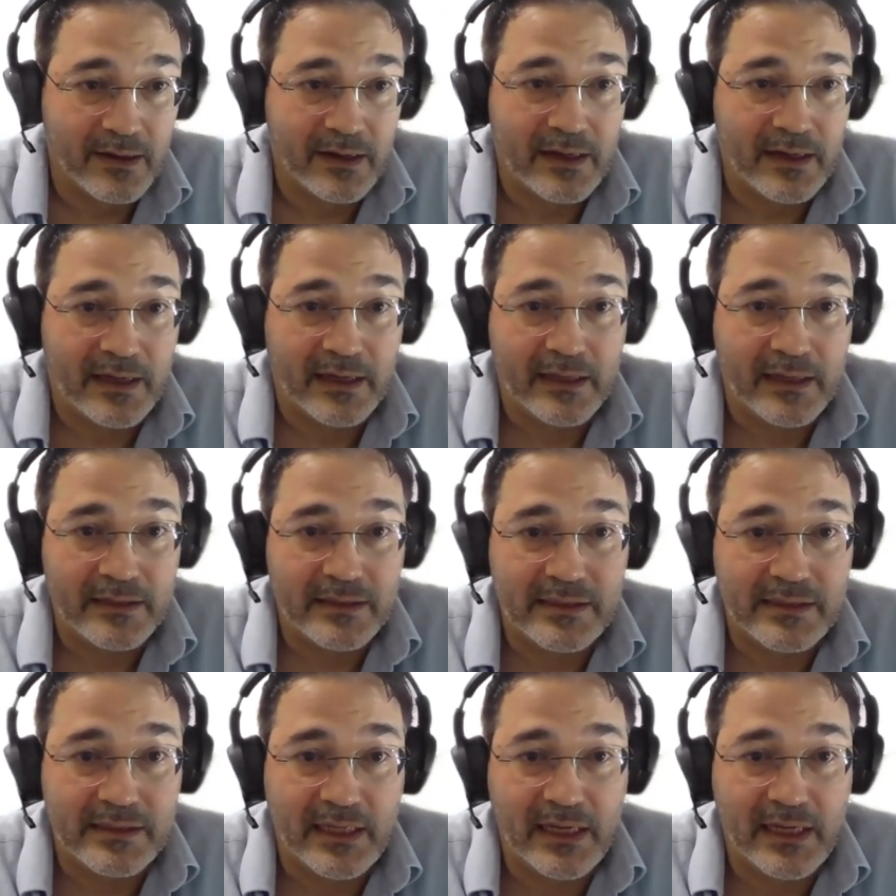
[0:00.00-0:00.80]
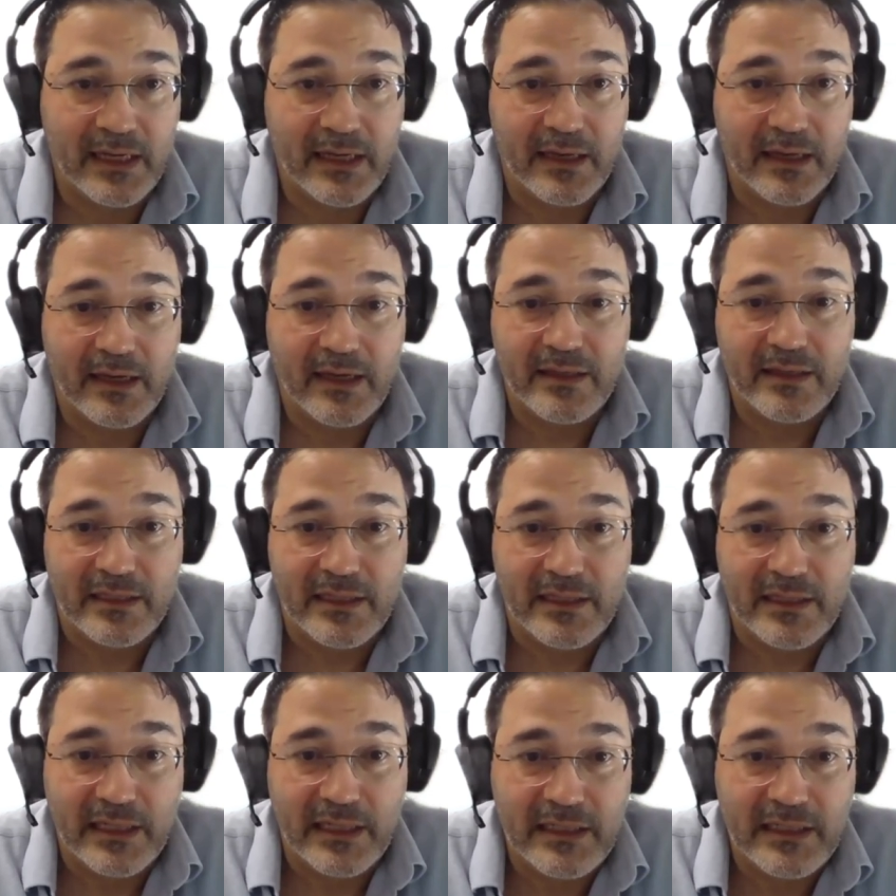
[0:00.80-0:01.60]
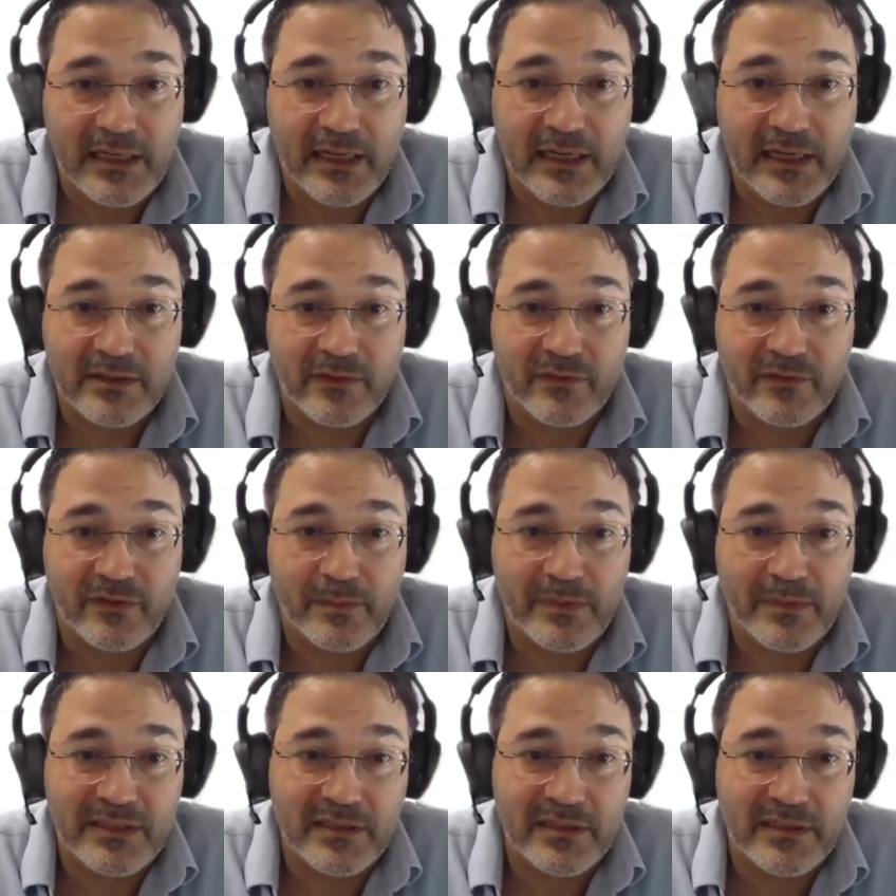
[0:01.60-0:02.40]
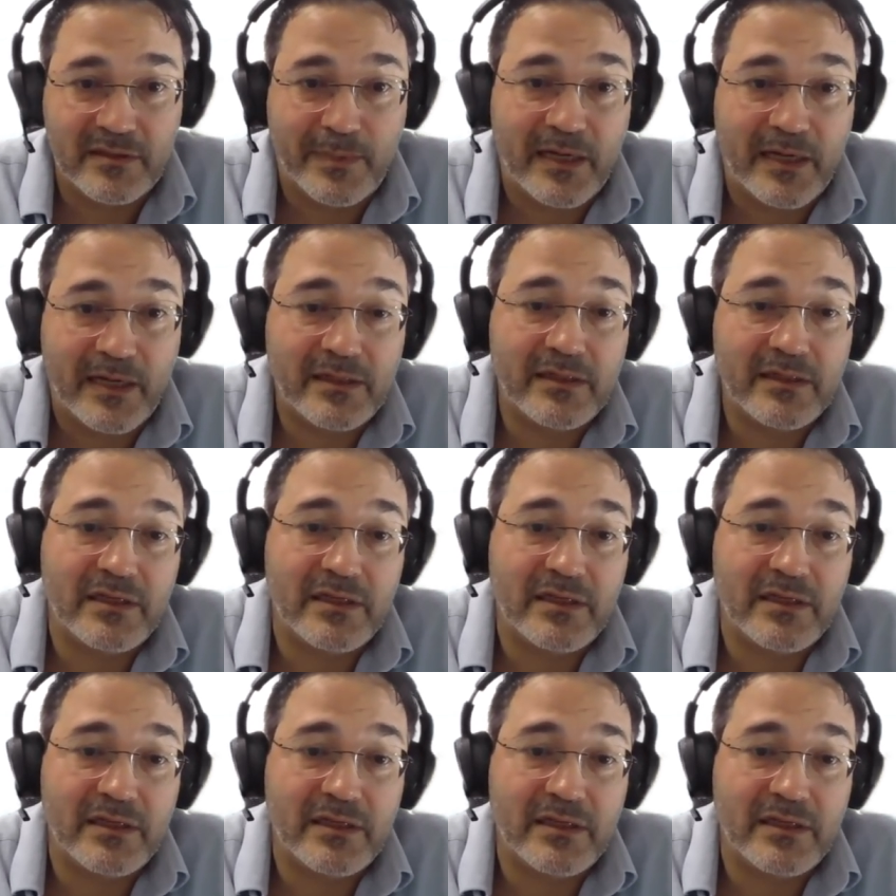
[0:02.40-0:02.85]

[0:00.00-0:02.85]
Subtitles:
And I can see the details of the business partner,